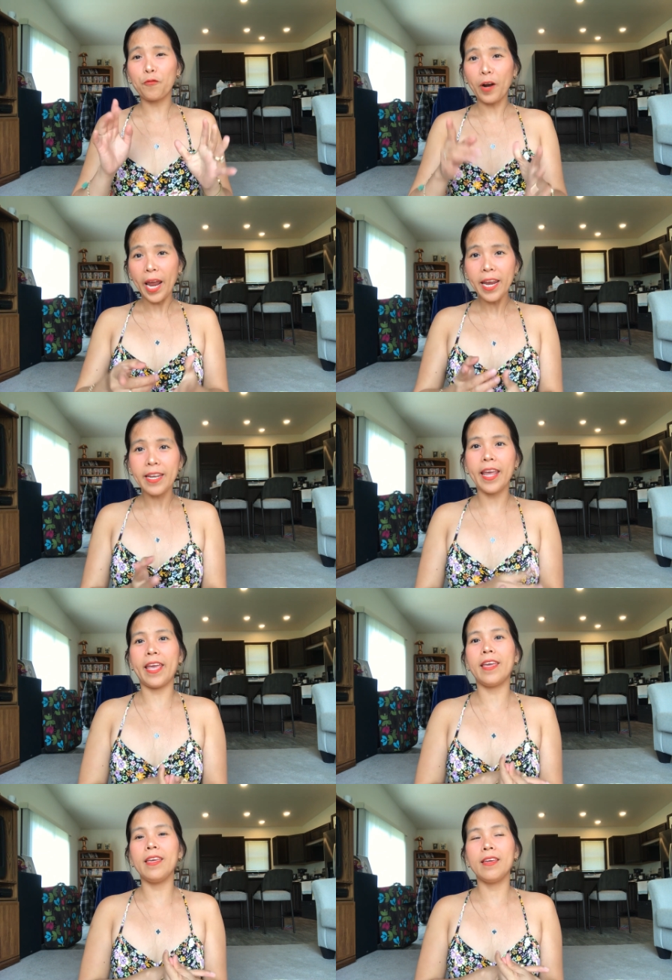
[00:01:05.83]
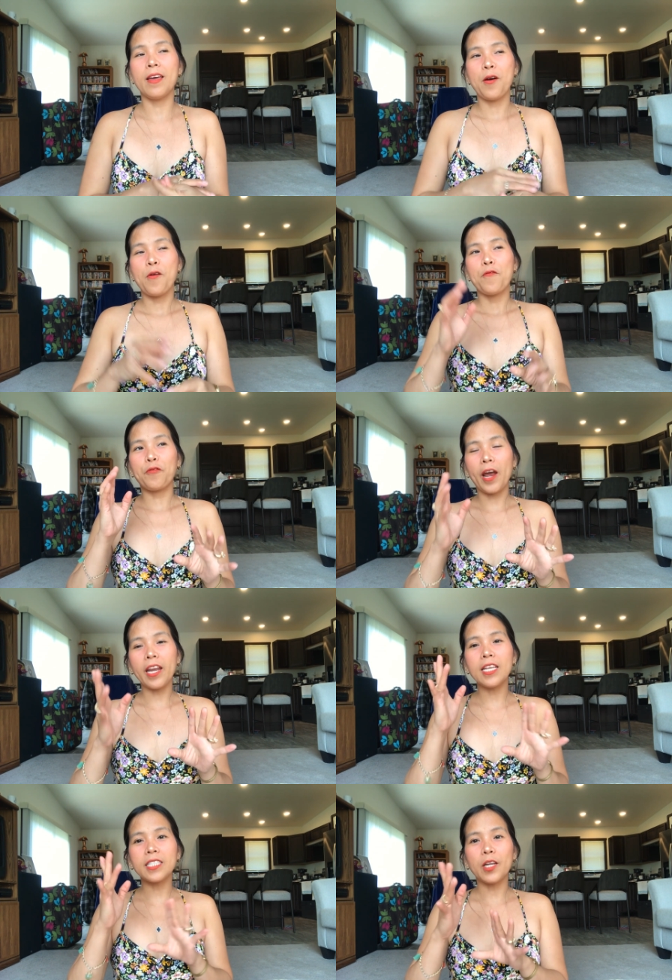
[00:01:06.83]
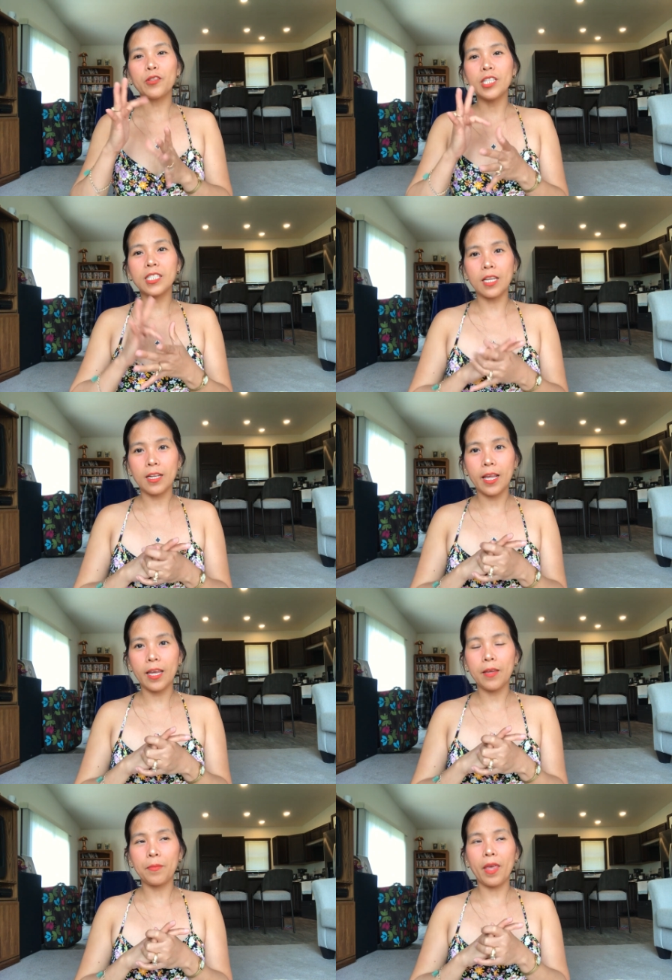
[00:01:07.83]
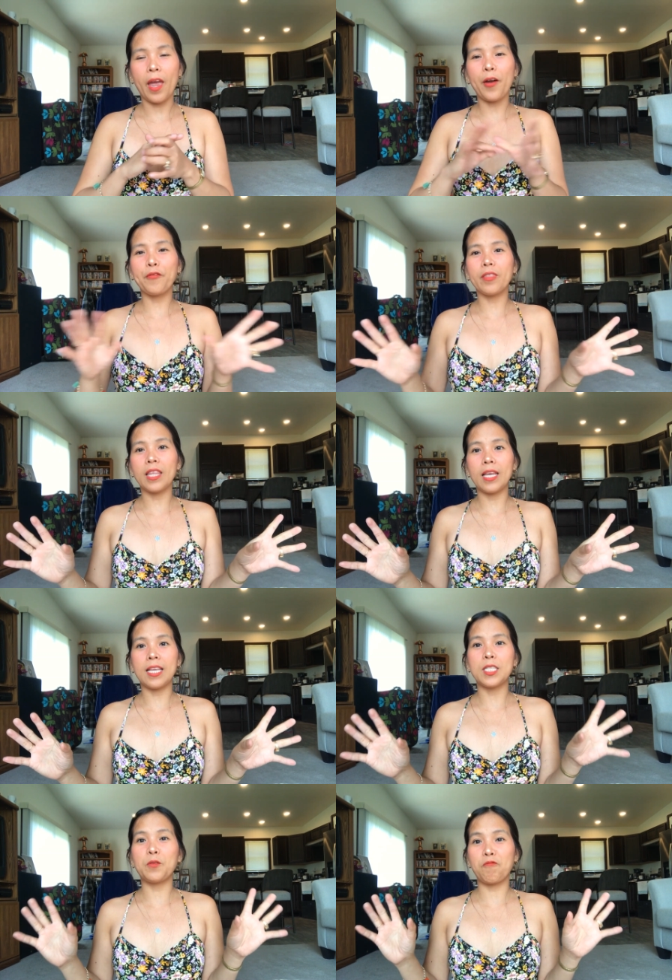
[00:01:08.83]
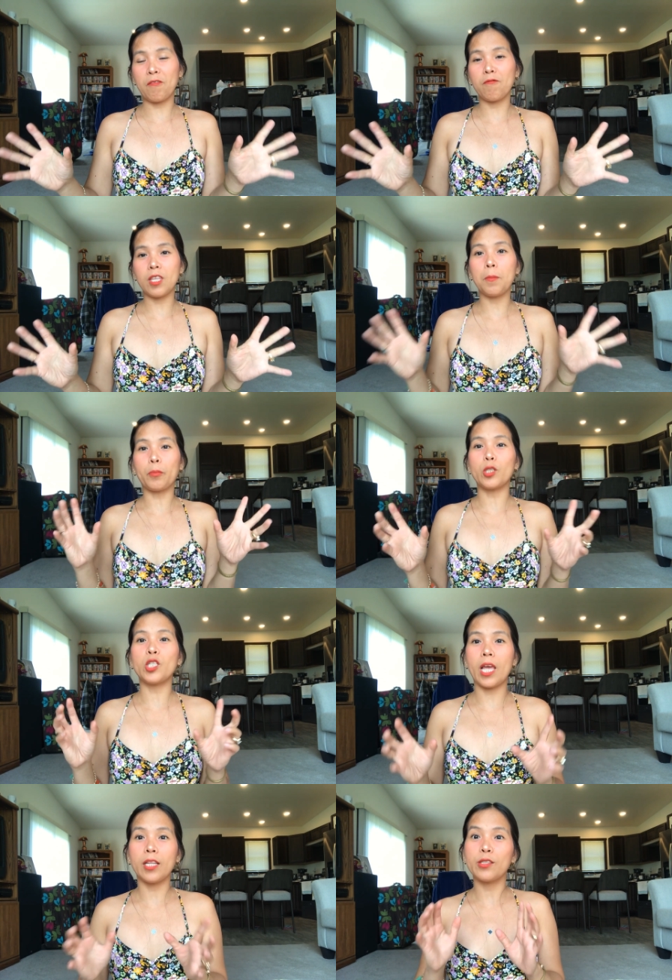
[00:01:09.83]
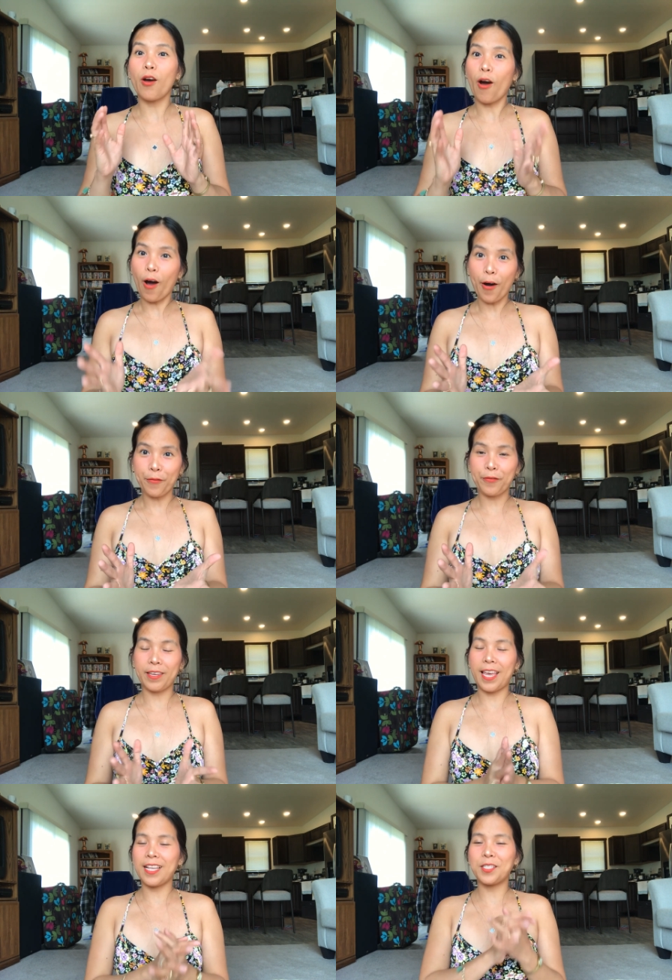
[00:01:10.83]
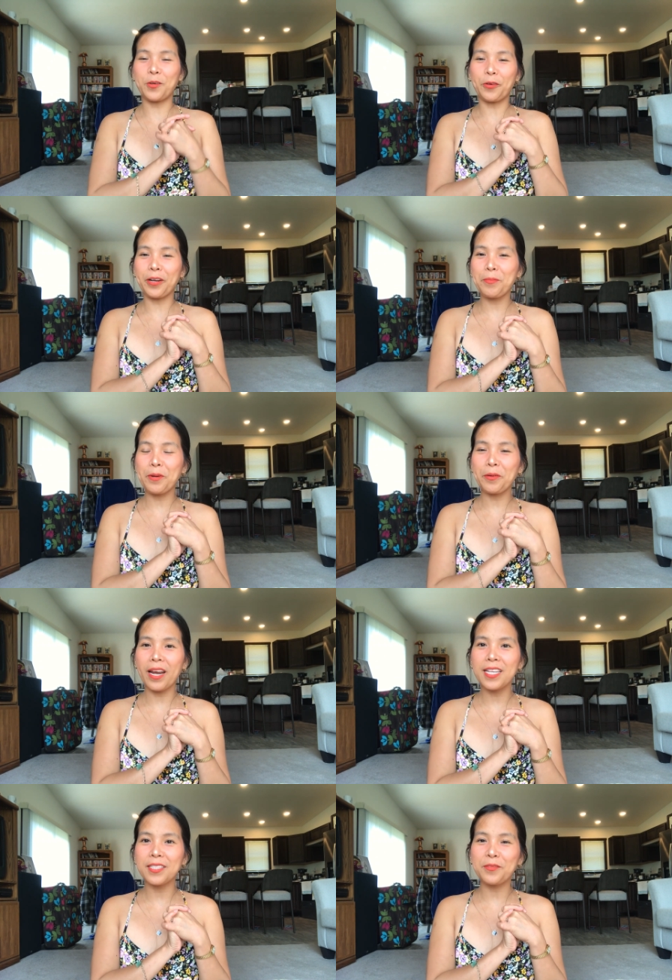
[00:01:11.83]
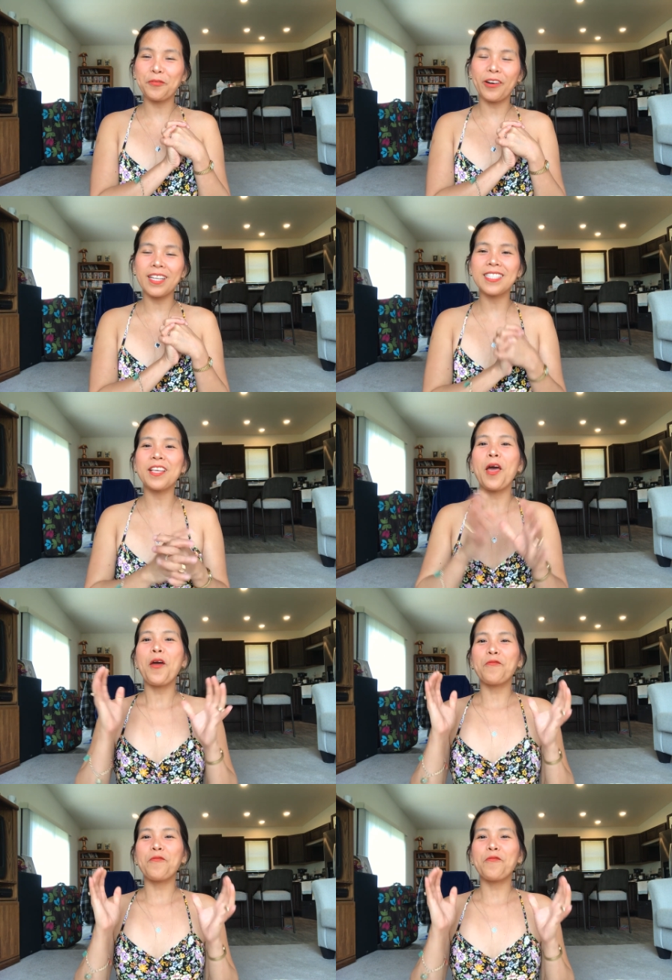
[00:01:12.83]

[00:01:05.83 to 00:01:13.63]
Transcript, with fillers: Friday, Friday, Saturday, Sunday, everything is fifty percent off. Yes, you heard me right, friends.